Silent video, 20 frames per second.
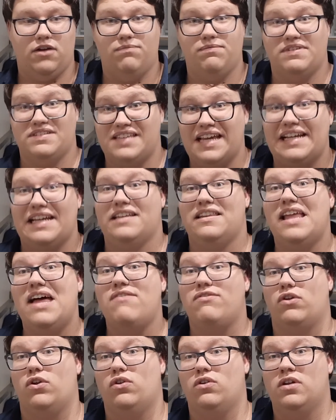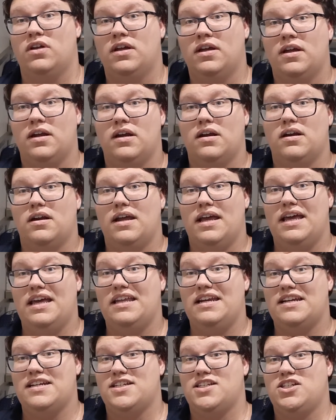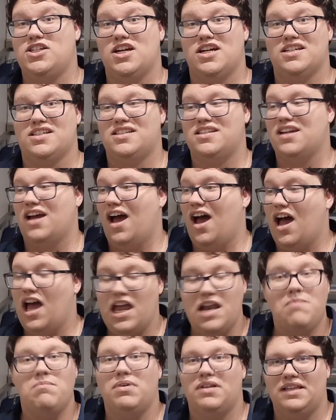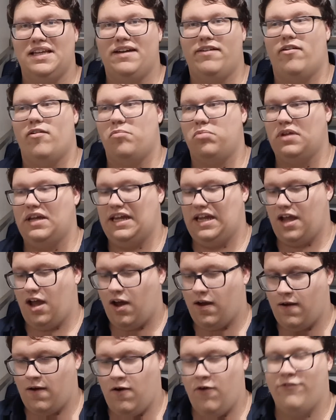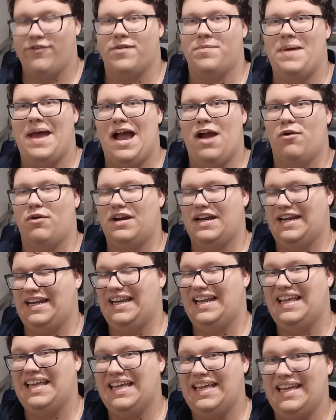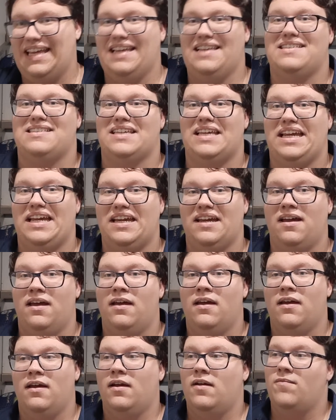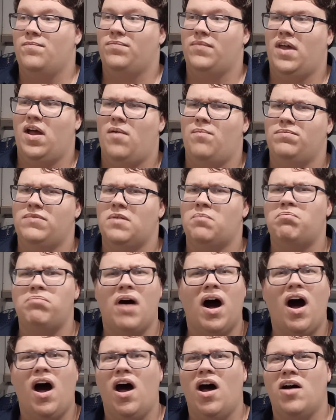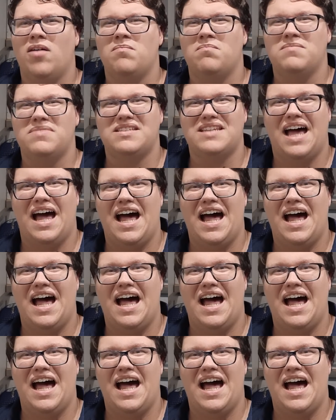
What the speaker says: second level, it is just unbelievably overpowered and easy. The bombs,